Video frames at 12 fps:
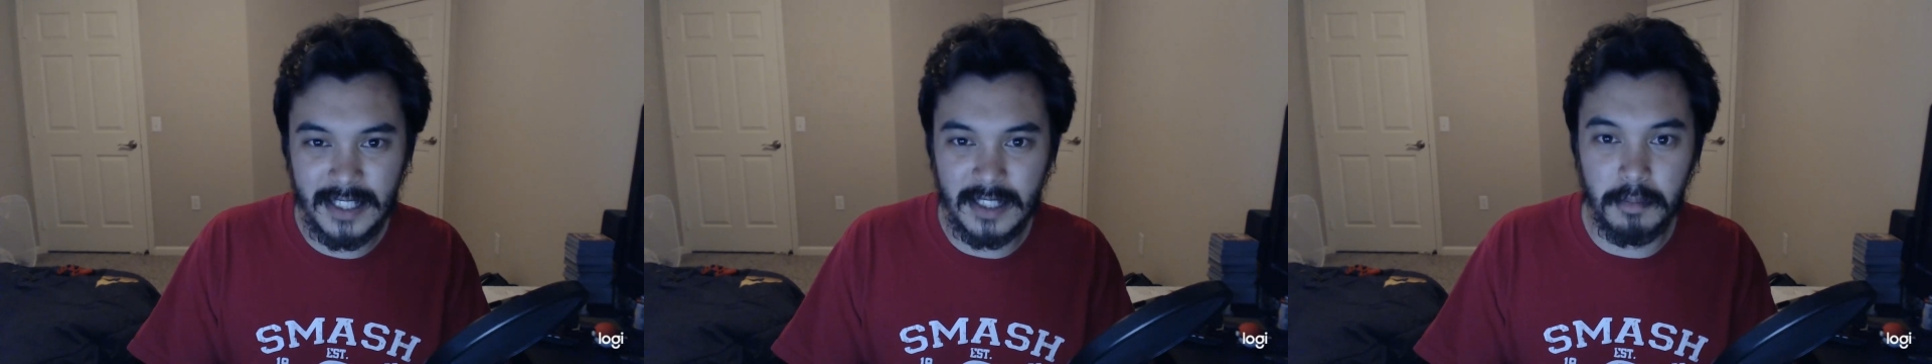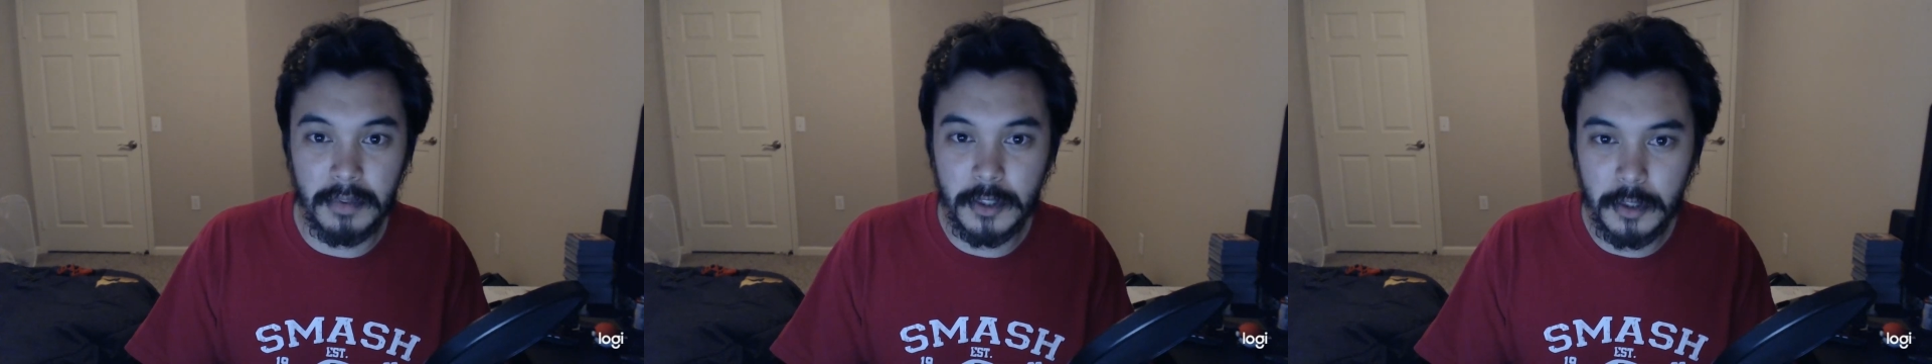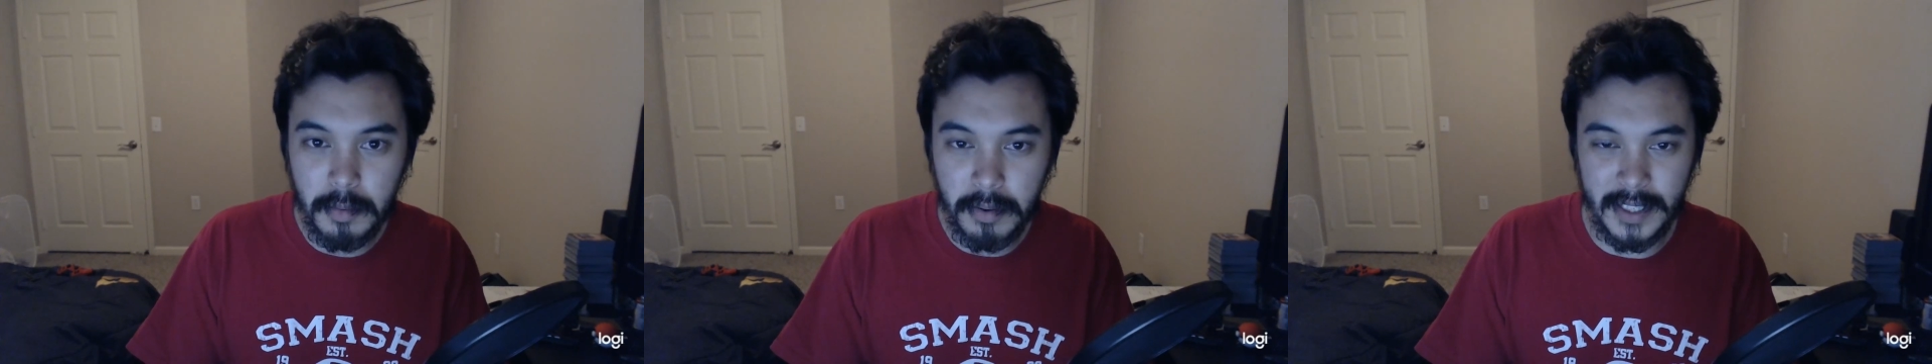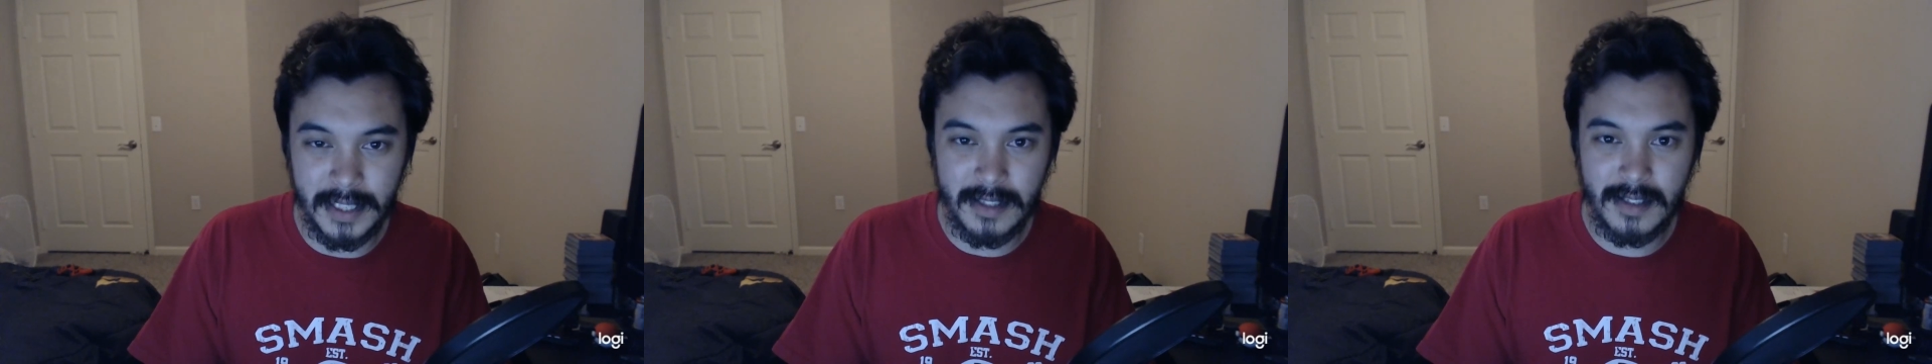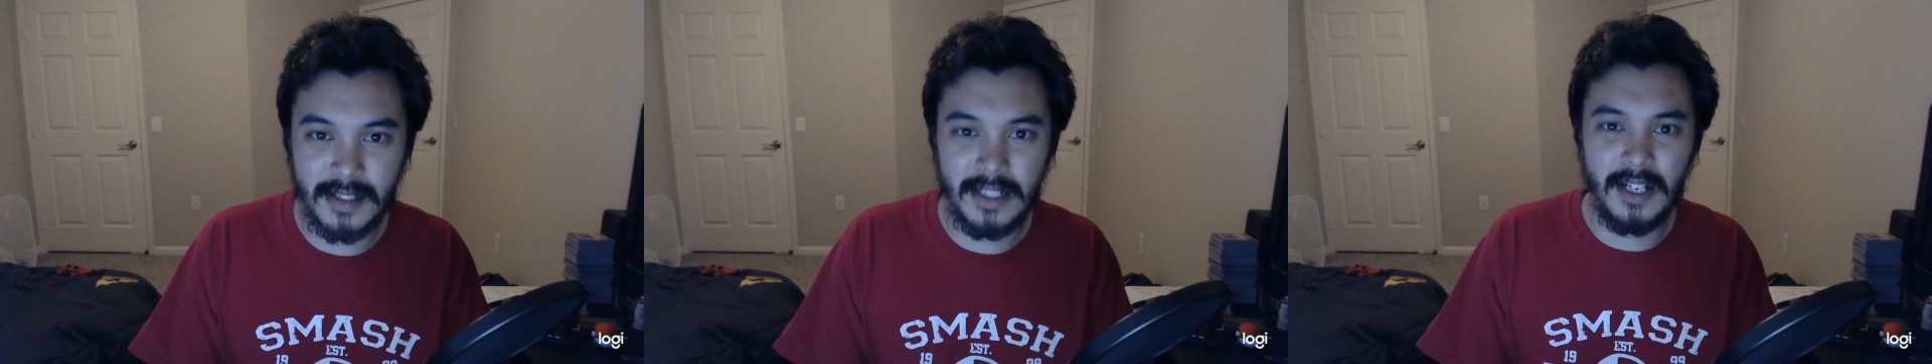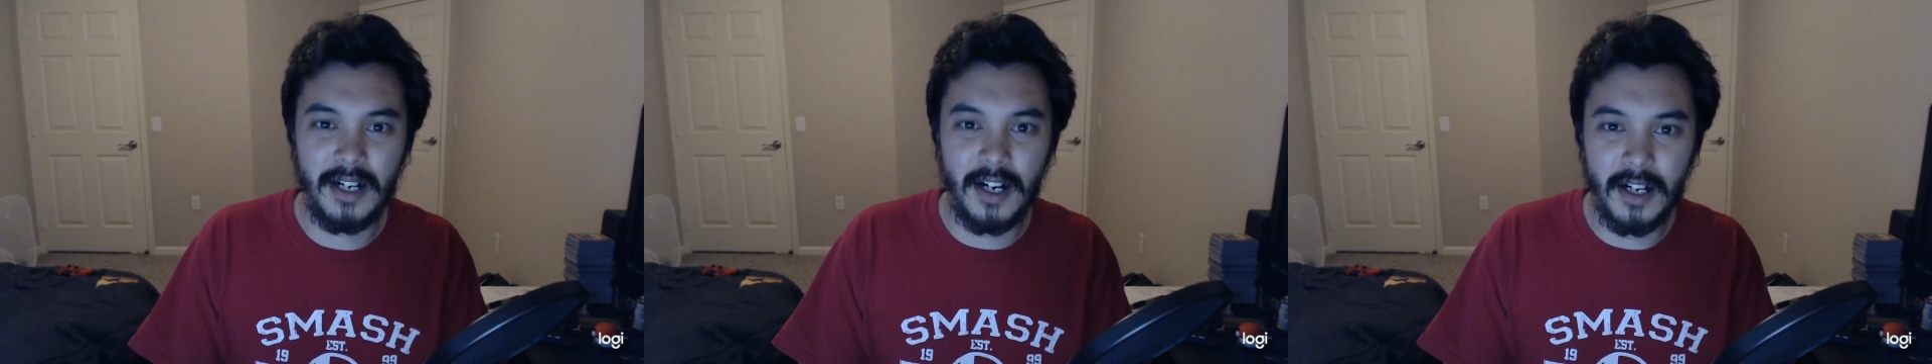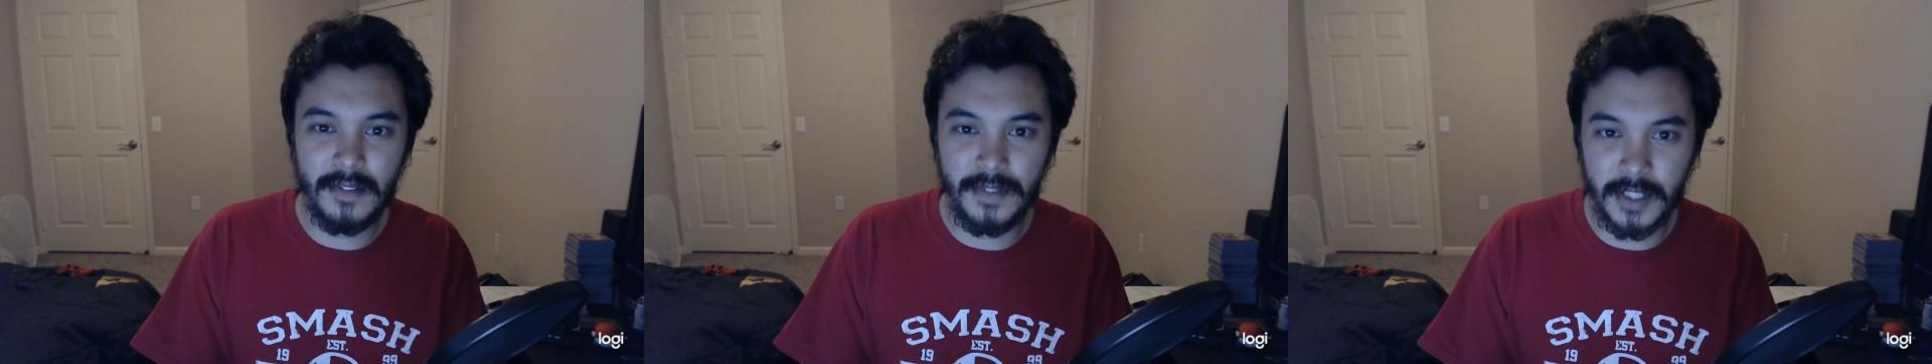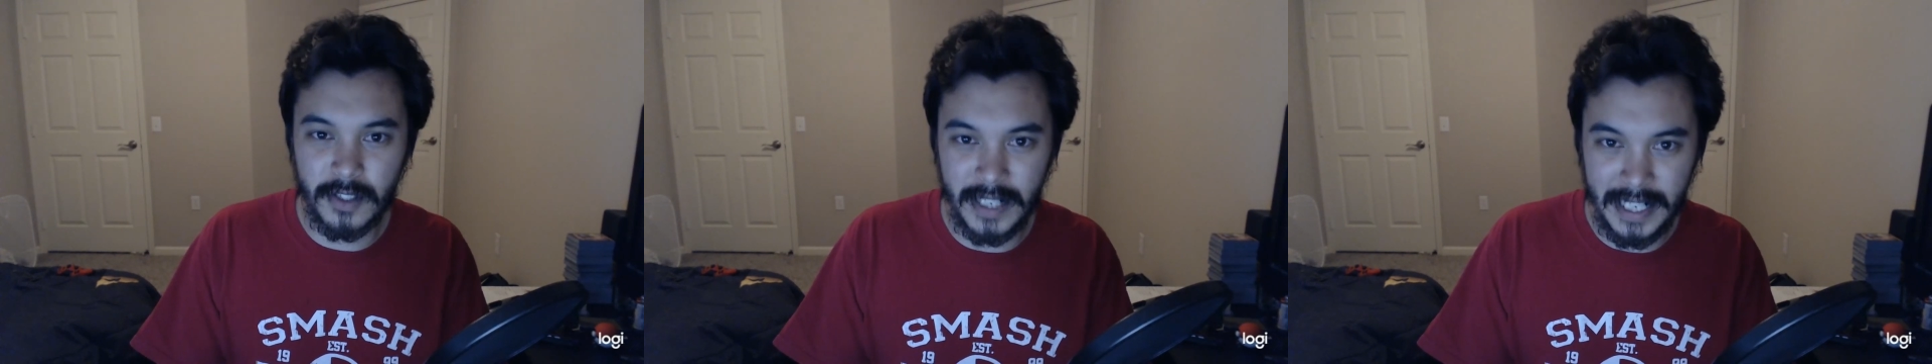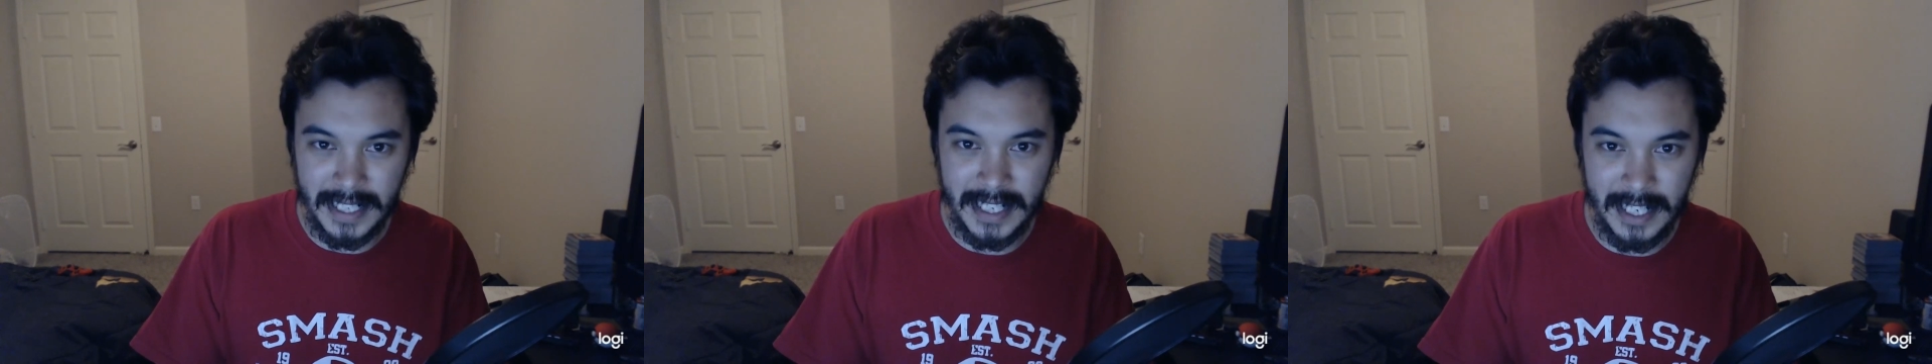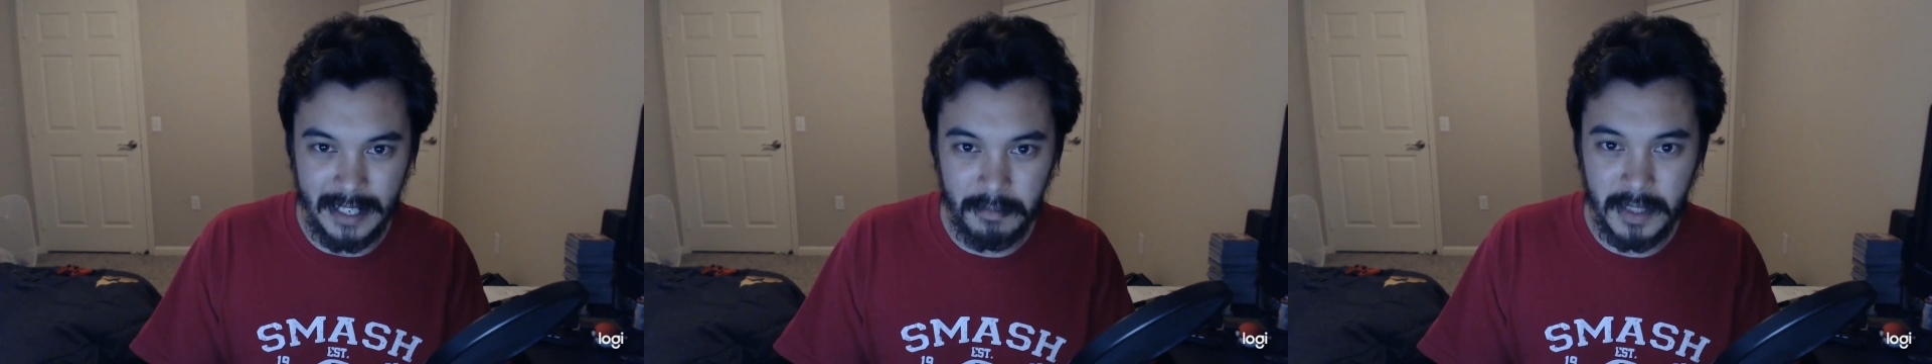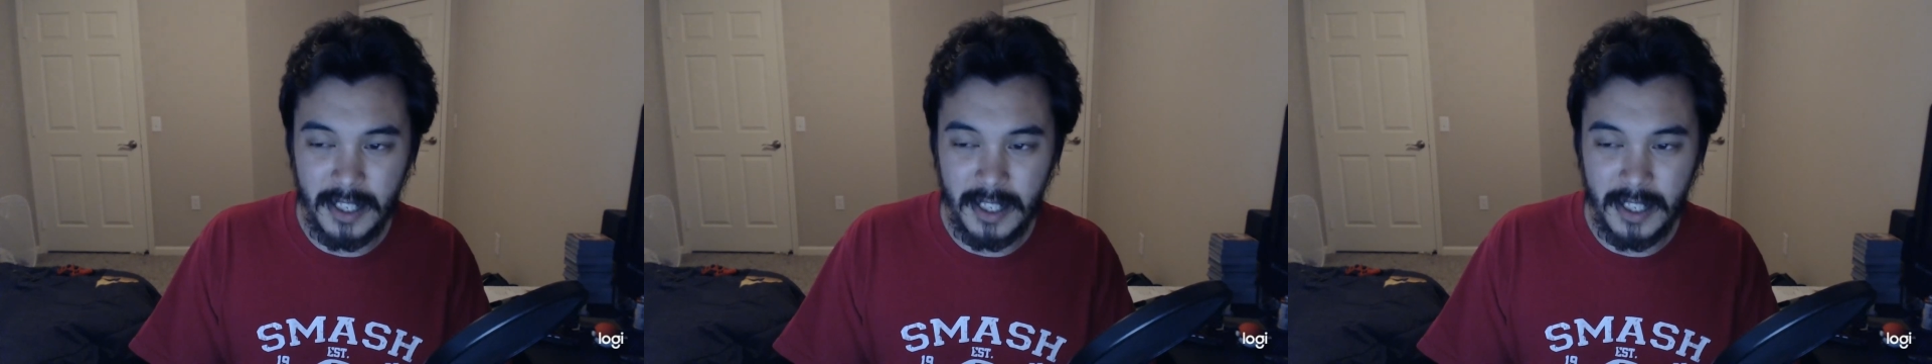the blueprints of a great game.